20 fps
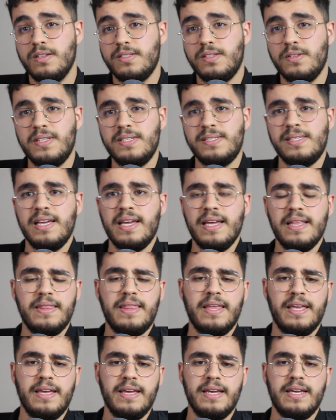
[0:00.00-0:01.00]
Also, the
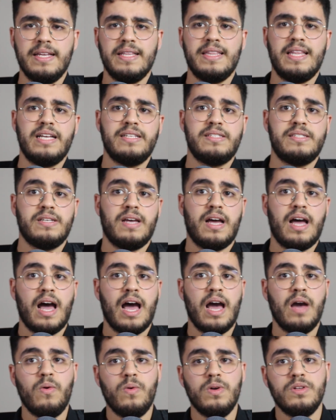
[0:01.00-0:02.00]
second thing that
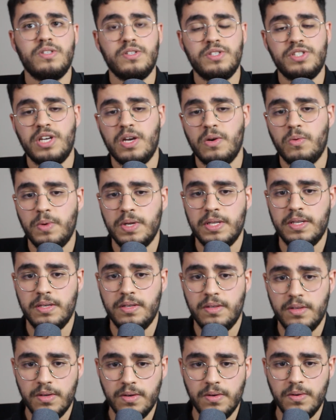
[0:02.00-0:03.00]
I want to share with
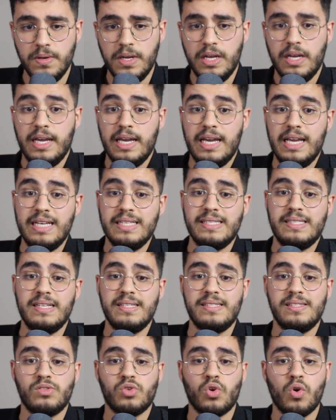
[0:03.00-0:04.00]
you is
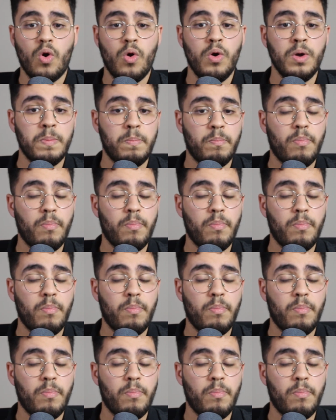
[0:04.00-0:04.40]
the strong